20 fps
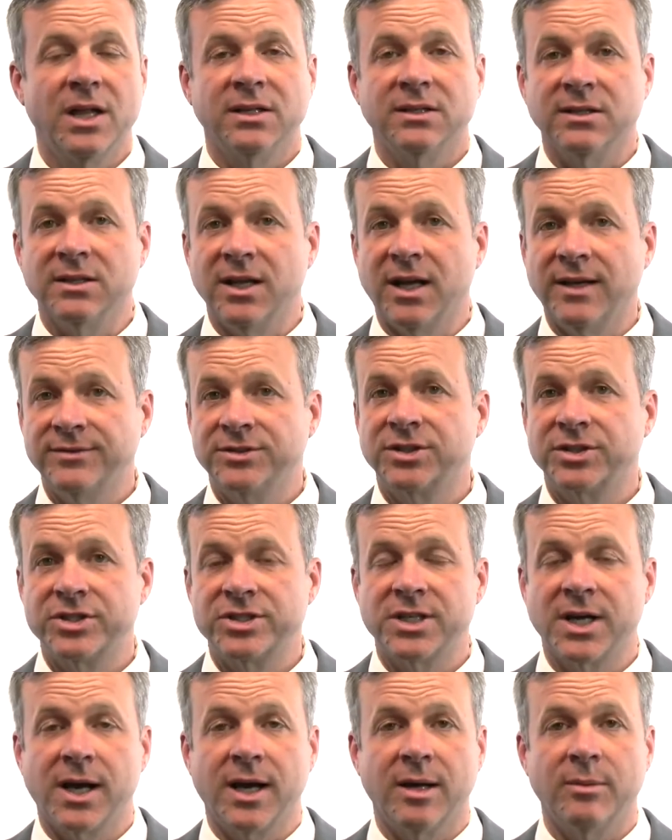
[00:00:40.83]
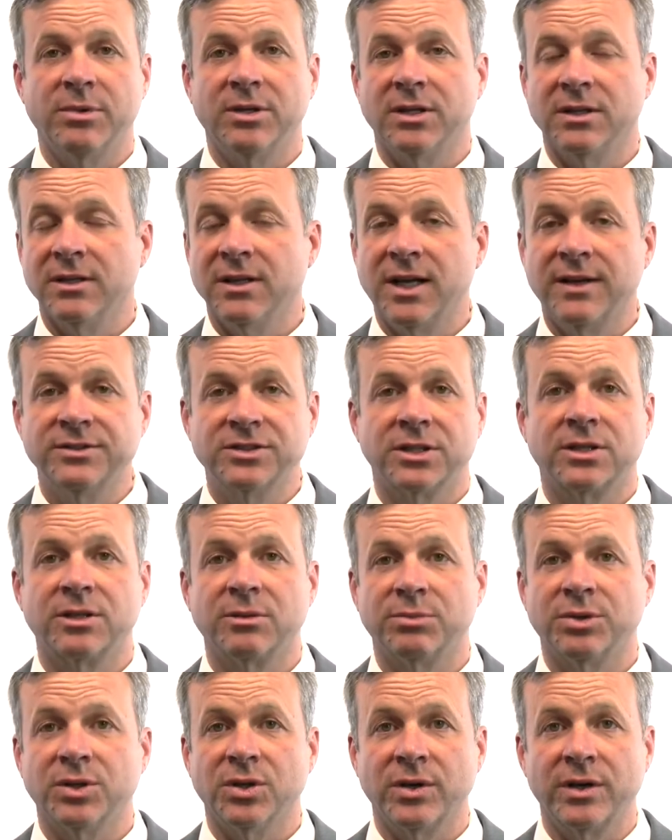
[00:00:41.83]
loves their job, loves their
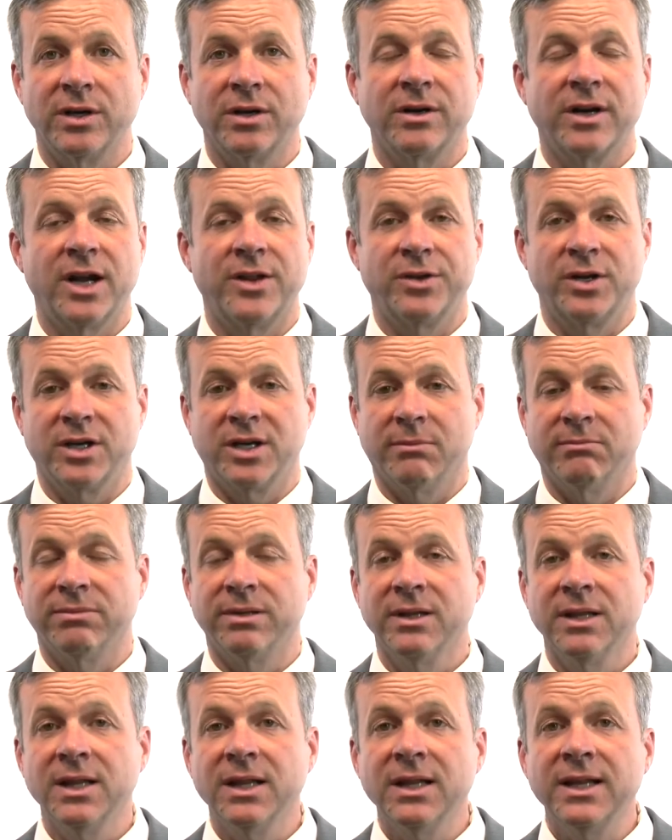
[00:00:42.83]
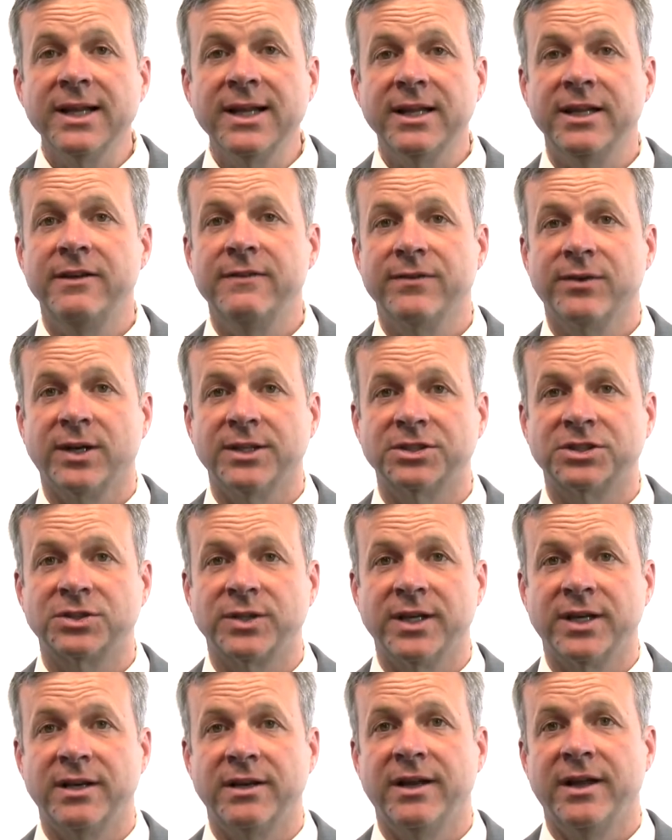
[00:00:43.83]
employer, and they're completely
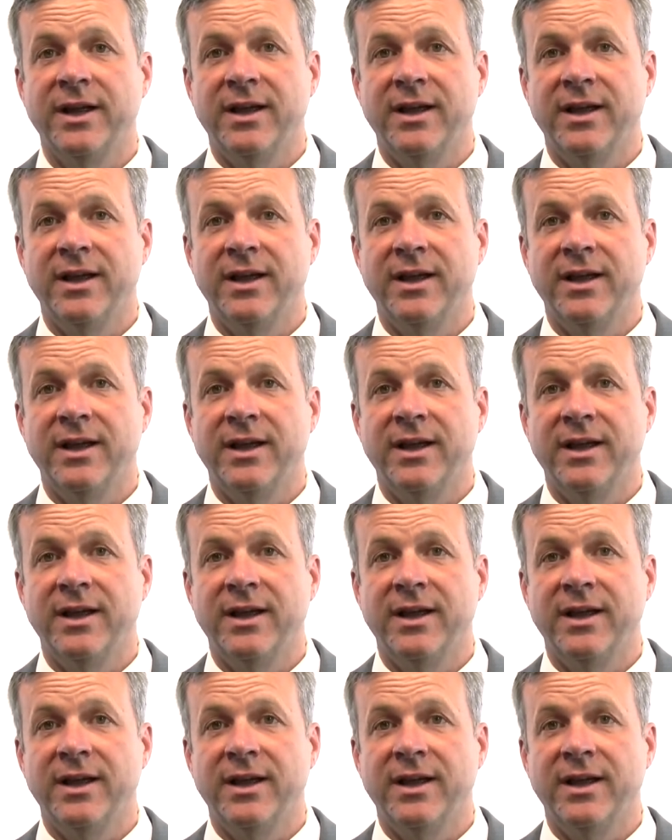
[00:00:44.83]
frustrated